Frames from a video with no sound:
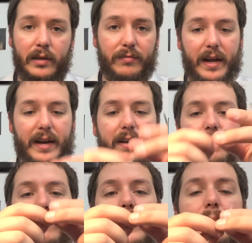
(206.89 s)
Flathead
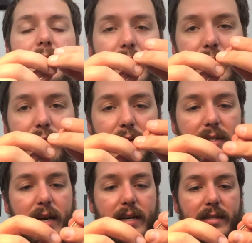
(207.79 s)
and Phillips head, different
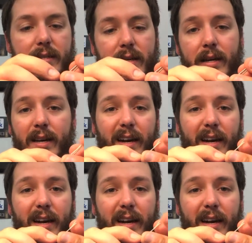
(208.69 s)
sizes.